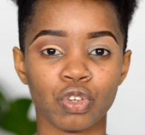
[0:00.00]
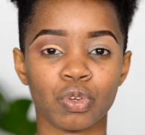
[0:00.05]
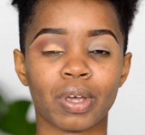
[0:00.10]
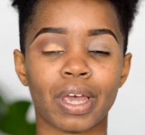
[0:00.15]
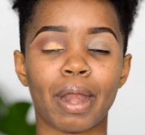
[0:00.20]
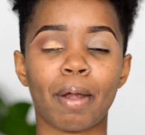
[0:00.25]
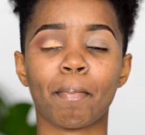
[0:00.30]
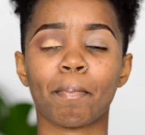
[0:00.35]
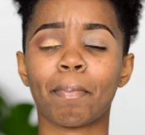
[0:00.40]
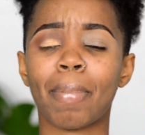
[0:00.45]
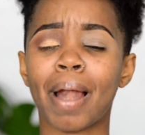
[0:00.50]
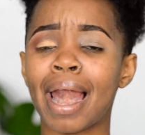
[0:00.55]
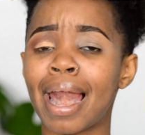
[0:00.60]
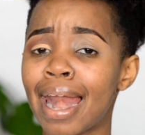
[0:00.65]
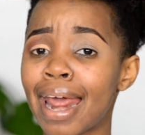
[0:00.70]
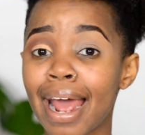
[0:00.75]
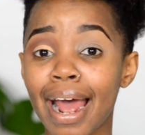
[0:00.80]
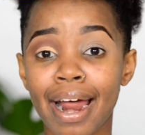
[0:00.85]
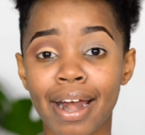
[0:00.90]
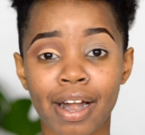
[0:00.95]
You can
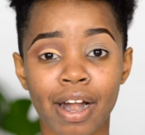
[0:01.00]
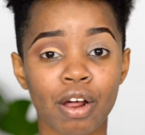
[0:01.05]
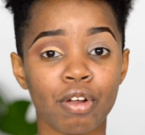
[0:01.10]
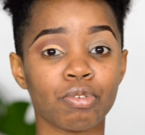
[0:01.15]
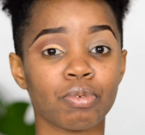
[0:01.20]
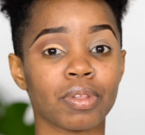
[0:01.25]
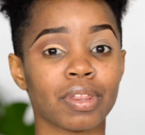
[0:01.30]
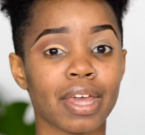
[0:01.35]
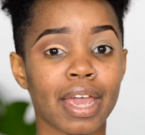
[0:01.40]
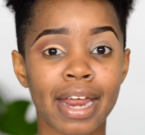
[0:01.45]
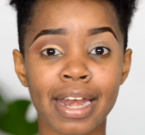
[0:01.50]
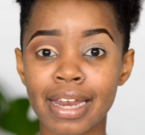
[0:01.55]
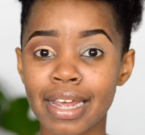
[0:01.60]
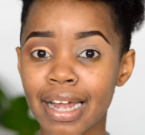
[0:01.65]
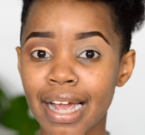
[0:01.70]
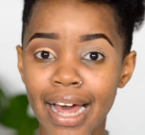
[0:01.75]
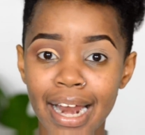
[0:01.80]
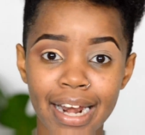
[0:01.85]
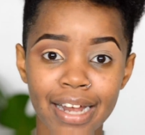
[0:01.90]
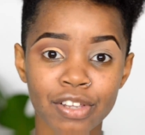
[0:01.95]
play around with any
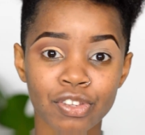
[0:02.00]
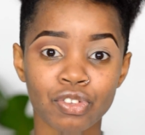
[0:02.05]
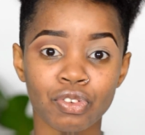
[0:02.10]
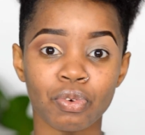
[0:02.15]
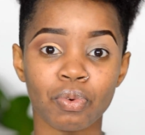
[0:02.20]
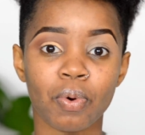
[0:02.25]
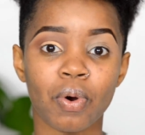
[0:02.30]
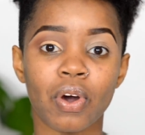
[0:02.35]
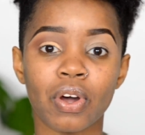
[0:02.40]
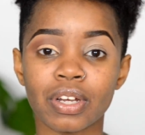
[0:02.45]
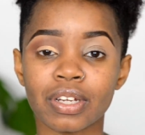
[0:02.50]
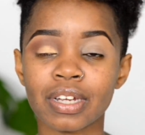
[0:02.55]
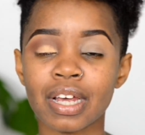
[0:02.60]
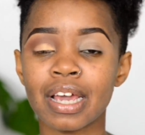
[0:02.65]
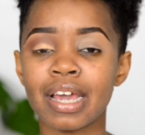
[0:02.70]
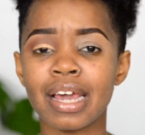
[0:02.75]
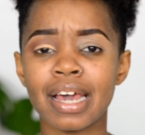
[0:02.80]
colors you want